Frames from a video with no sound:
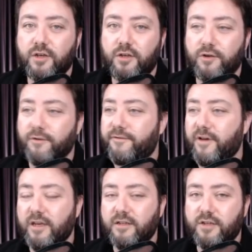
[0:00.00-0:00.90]
you're a
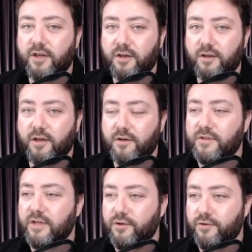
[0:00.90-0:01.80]
fucking
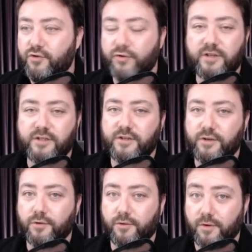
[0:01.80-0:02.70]
turncoat and you're a traitor to
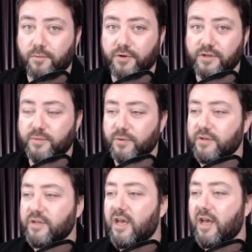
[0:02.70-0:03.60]
your own principles,